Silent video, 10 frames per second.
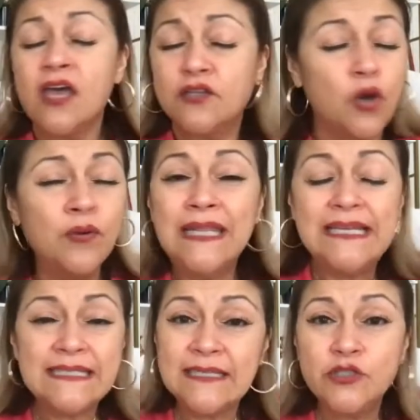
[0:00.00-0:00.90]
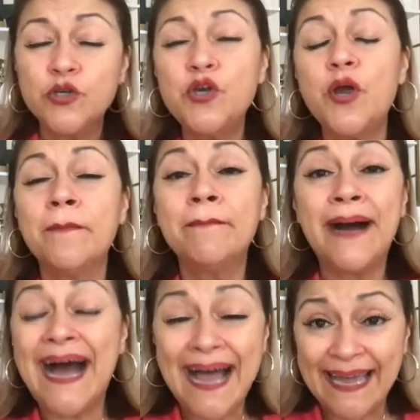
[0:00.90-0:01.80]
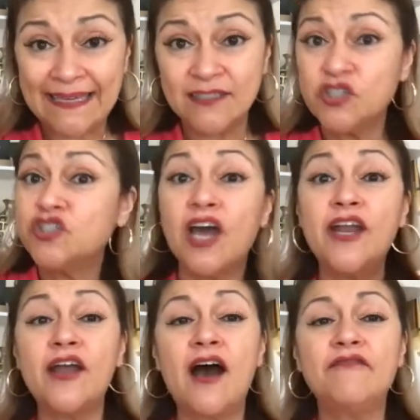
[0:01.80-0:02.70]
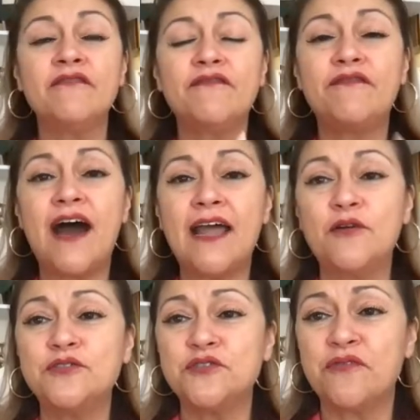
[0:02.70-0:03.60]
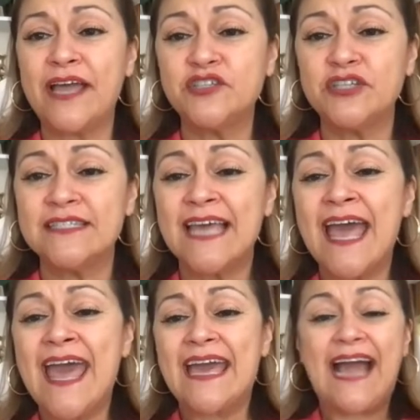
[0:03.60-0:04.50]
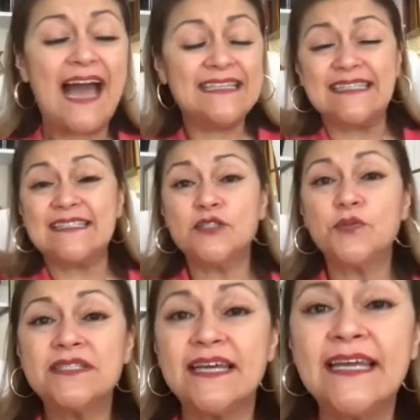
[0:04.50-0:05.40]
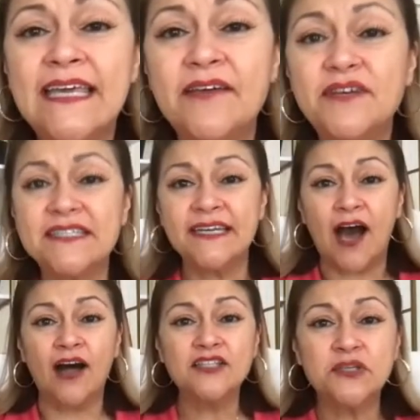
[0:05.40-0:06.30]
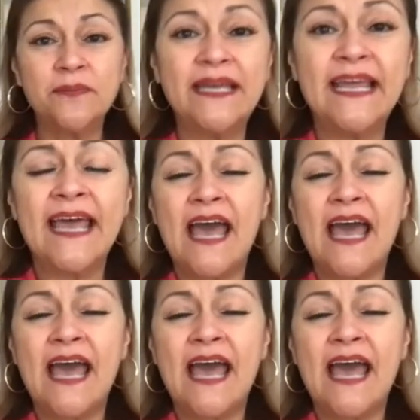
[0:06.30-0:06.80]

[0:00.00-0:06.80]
Don't listen to your mind. Shut it off and follow directions. Guys, this is what's going to give us an ultimate